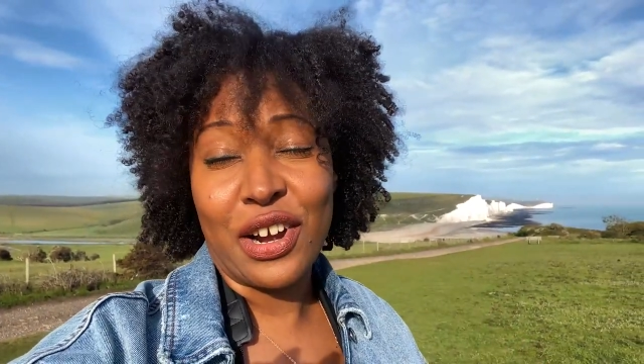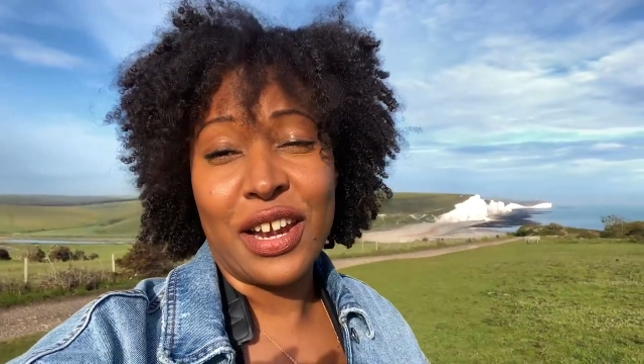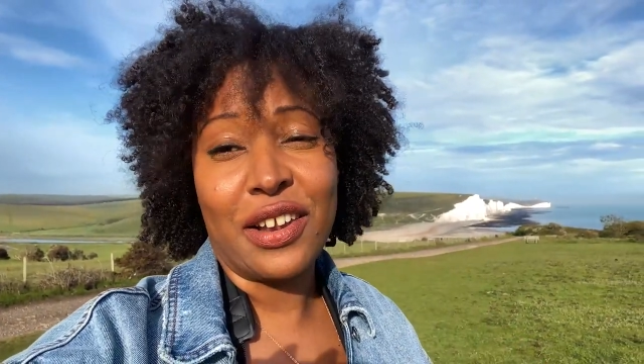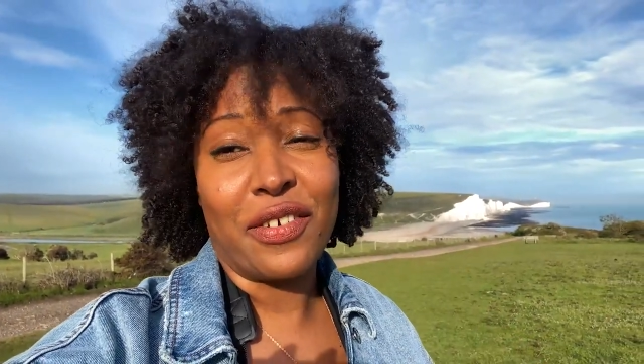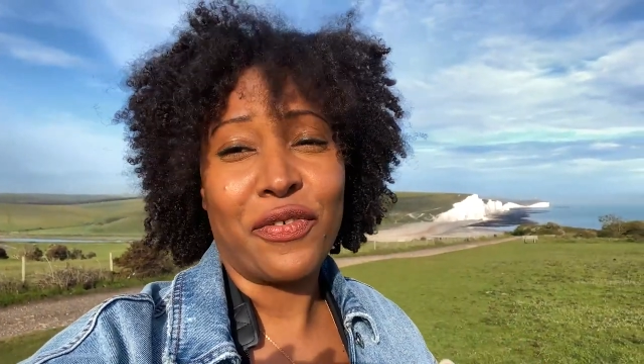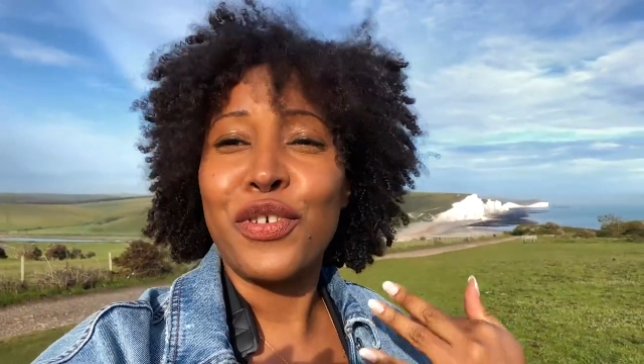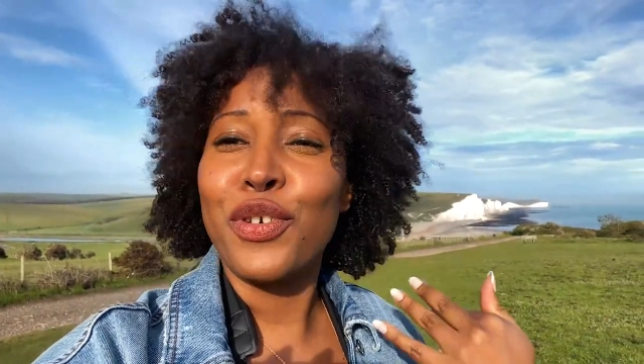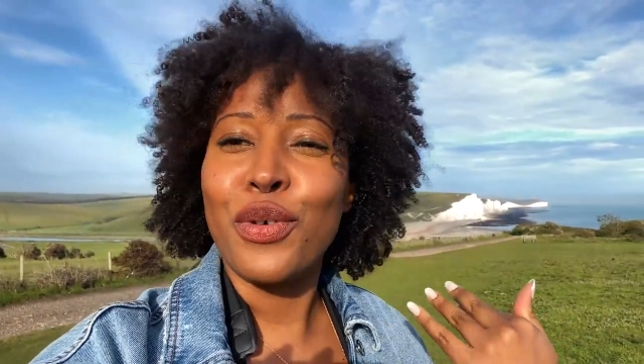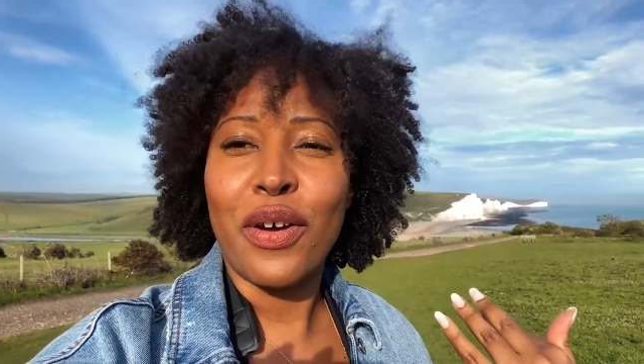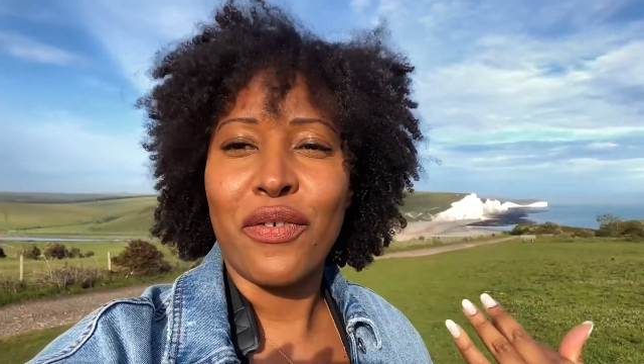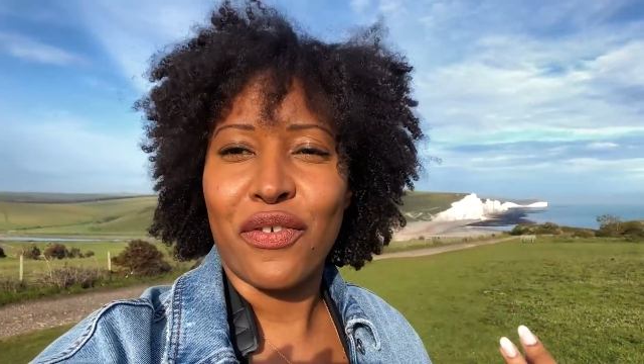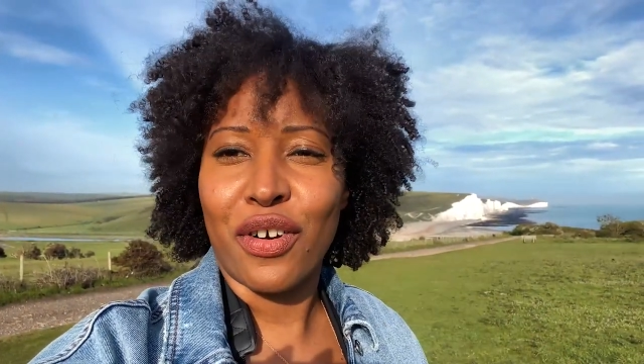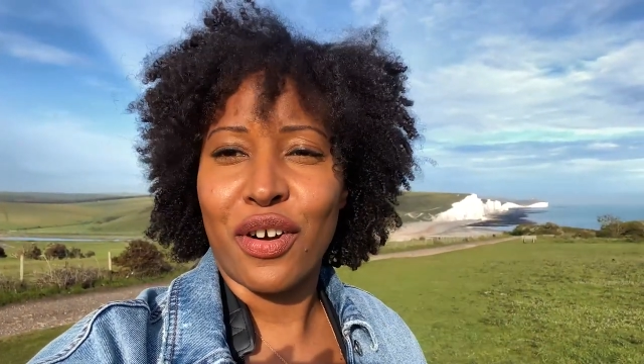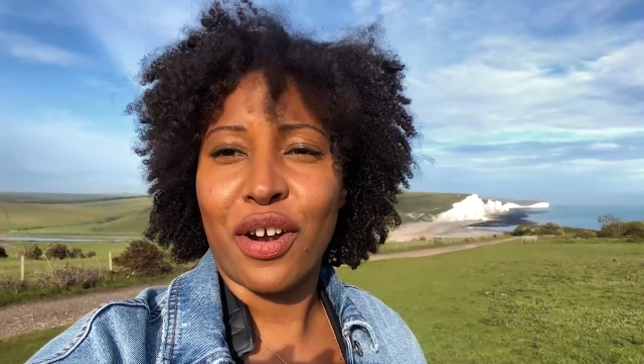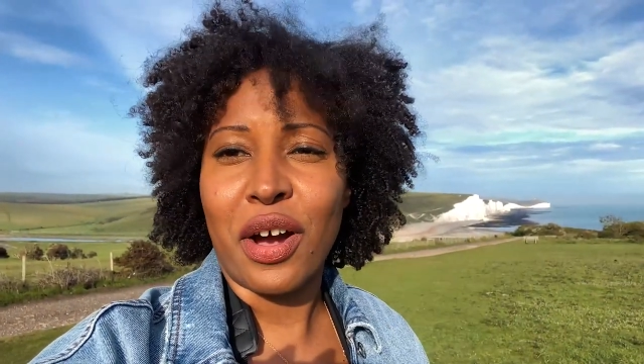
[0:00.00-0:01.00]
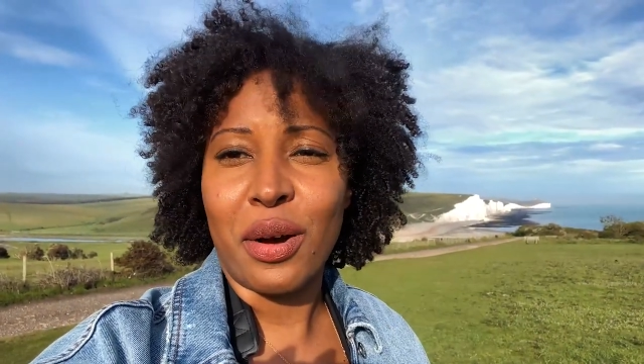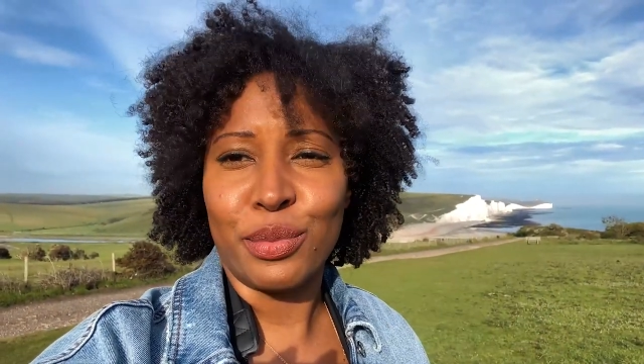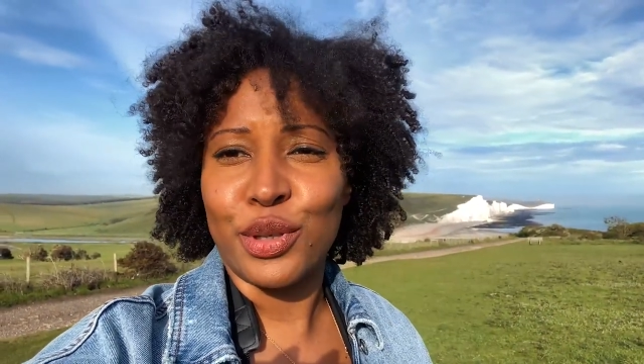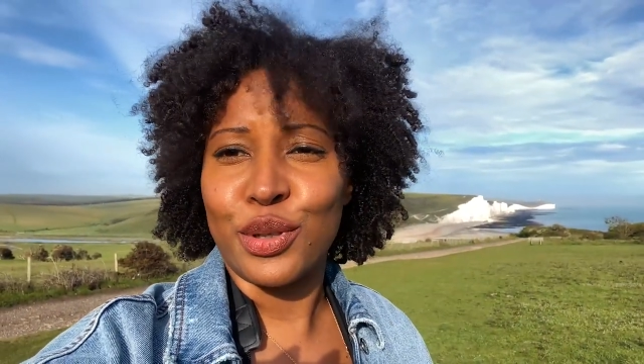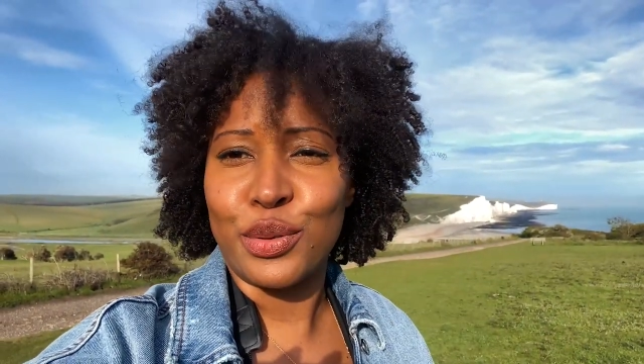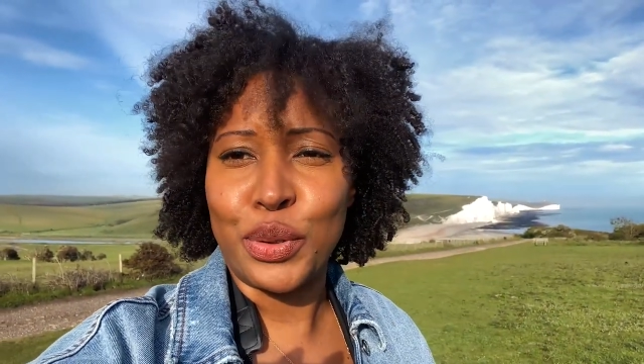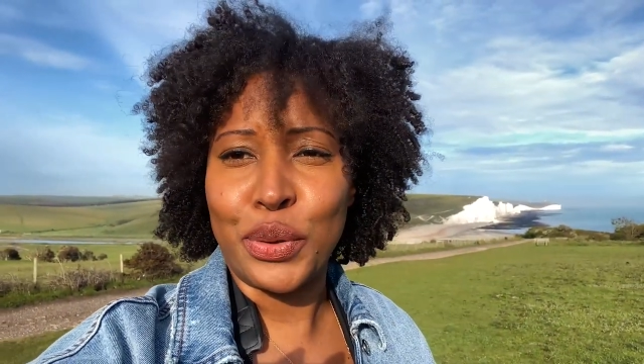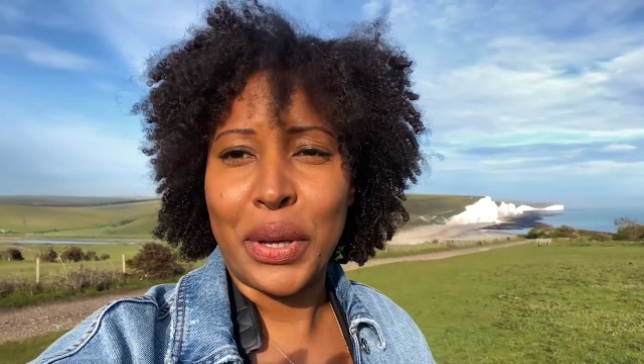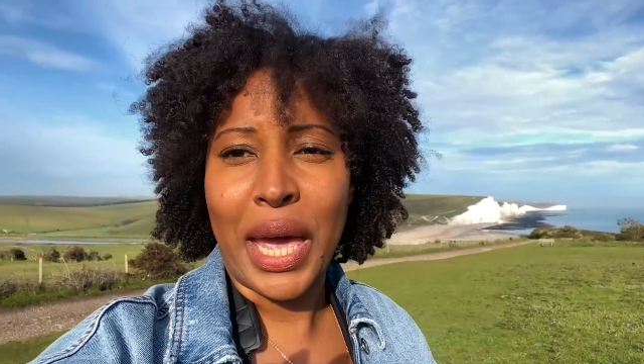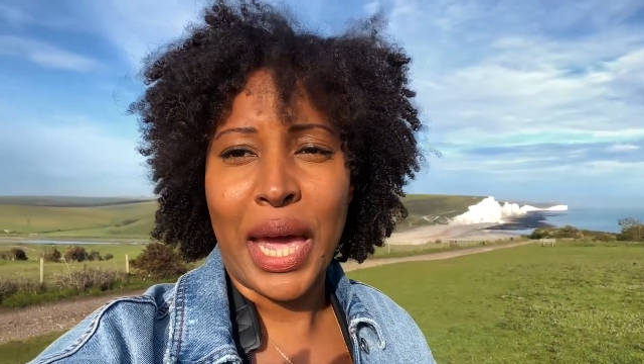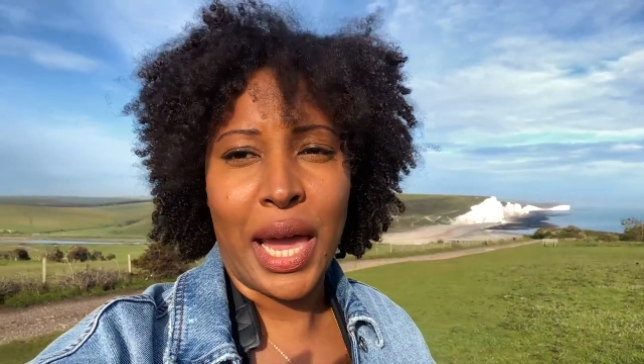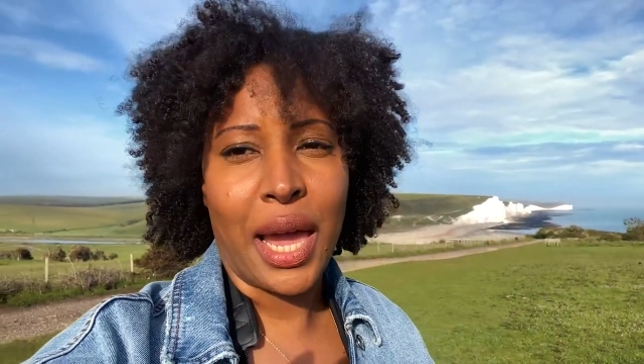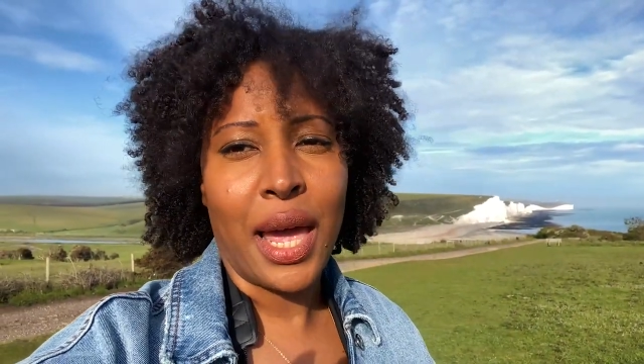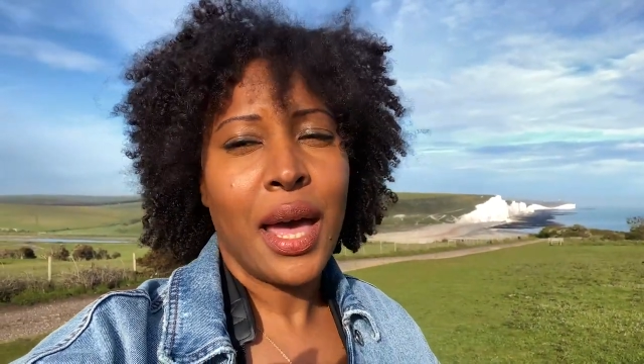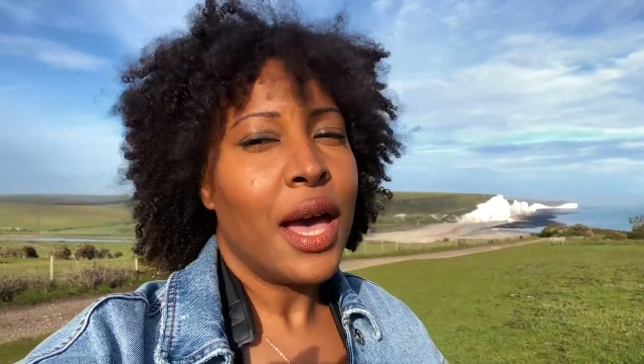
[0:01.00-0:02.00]
and if you ever come to the
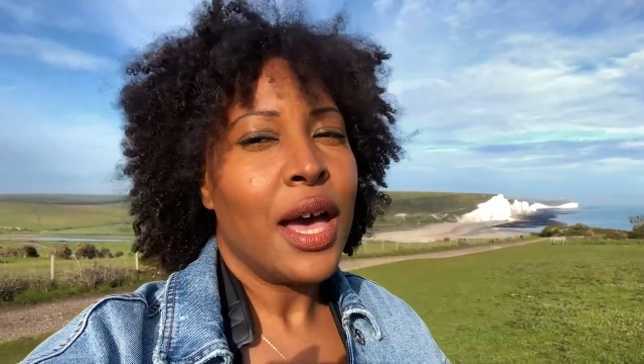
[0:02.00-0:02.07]
UK